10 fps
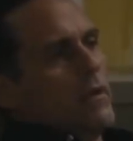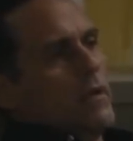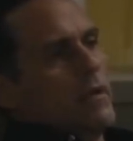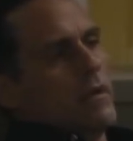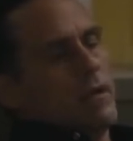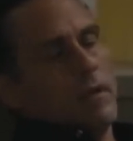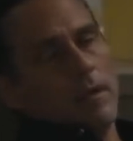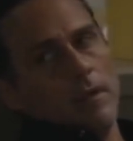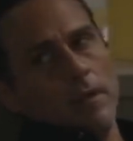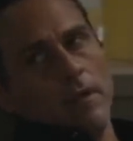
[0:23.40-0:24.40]
okay?
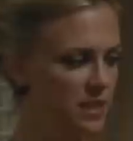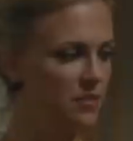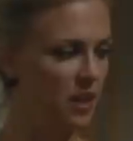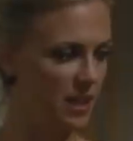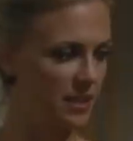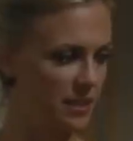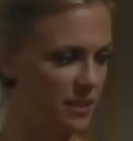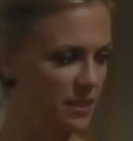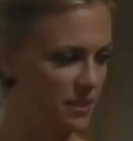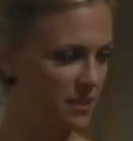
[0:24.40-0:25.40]
Yeah, he's
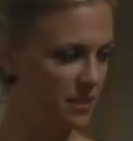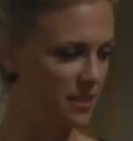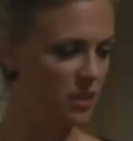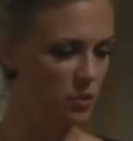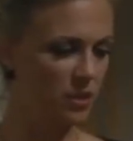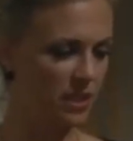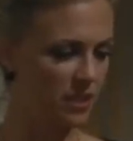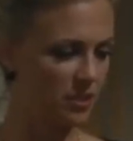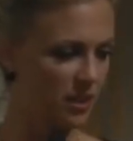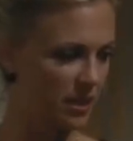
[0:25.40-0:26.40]
fine. You,
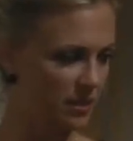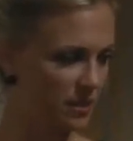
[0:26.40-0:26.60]
on the other